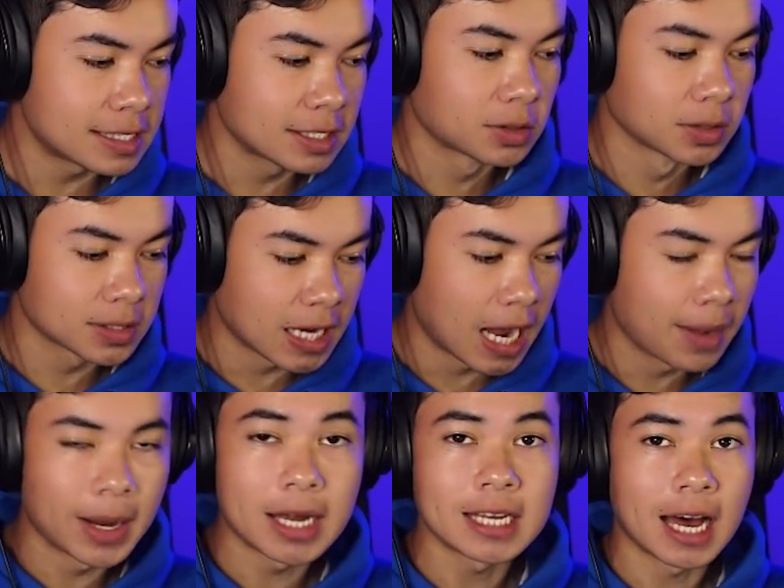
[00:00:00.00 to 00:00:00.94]
single
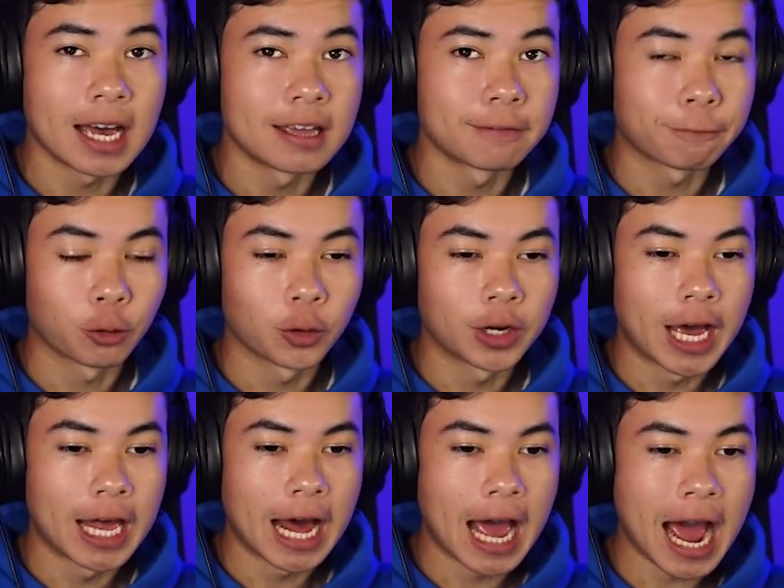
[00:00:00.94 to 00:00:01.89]
time I die in
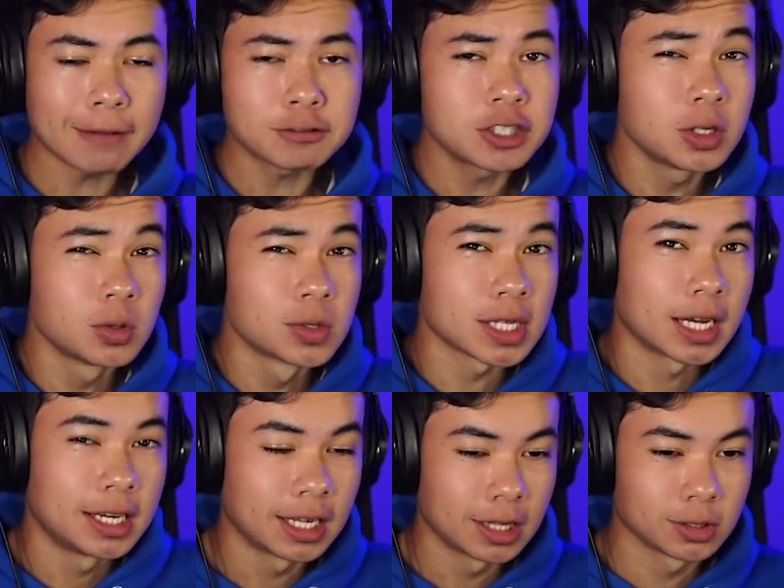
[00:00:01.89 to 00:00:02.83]
Fortnite, I have to use
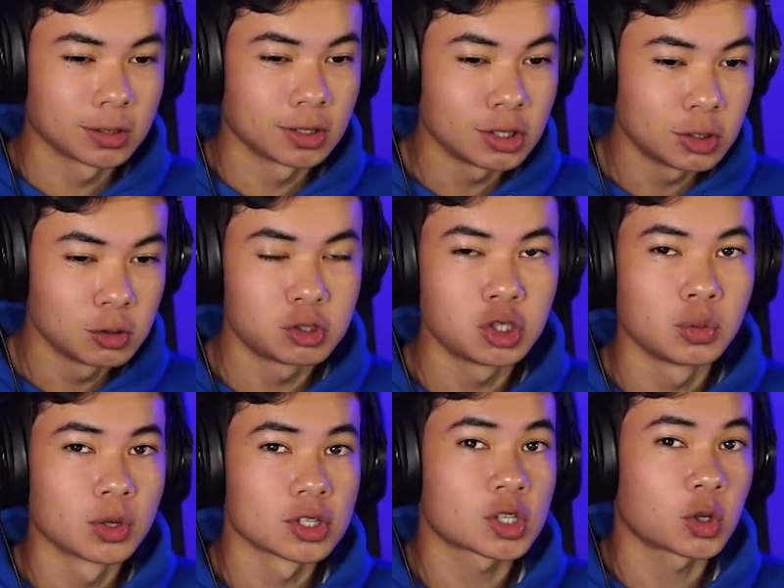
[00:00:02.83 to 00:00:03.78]
another
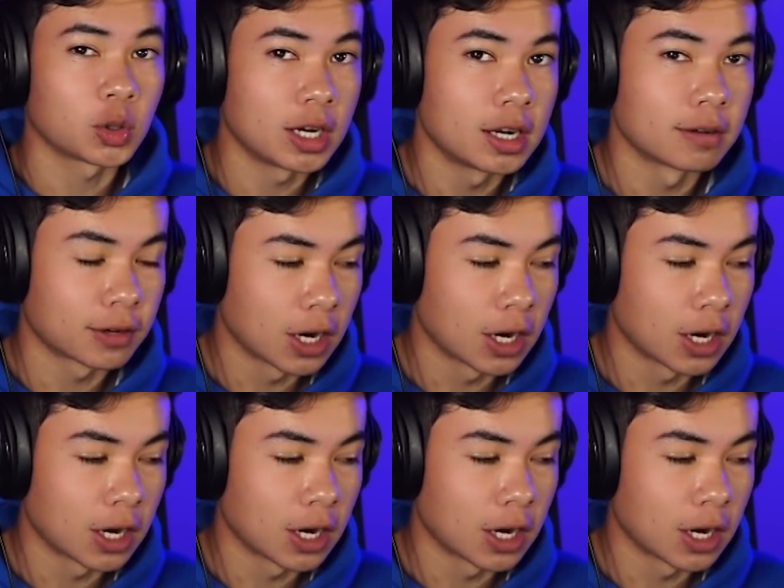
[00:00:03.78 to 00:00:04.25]
YouTuber's creative